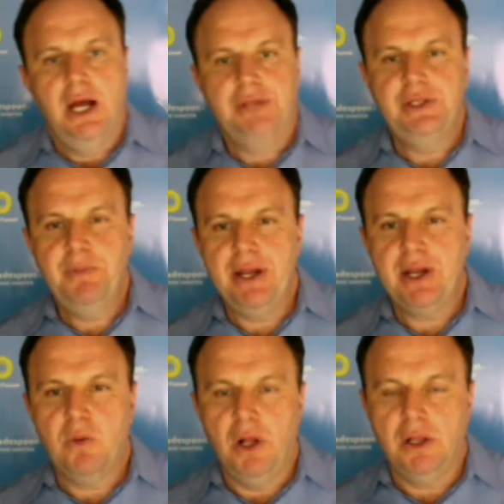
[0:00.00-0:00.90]
I did
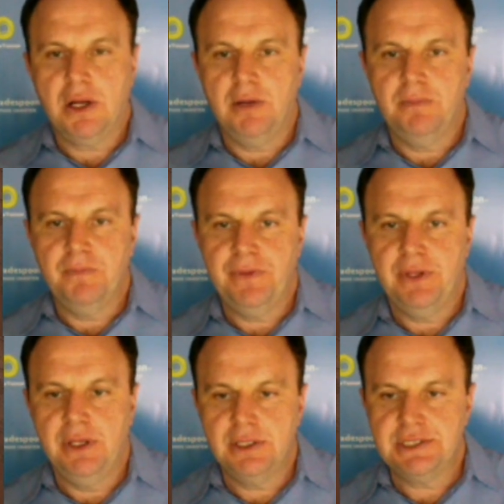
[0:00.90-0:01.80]
buy Qualcomm.
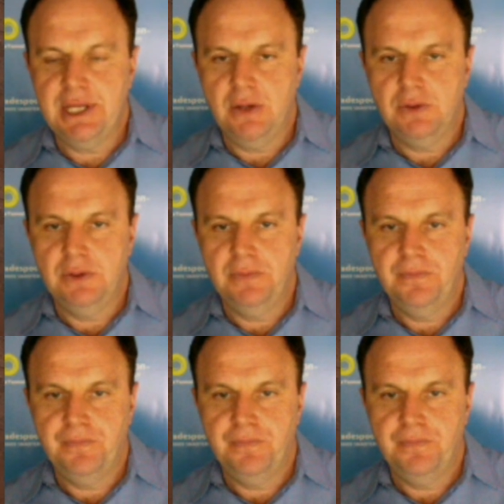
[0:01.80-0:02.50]
It is down.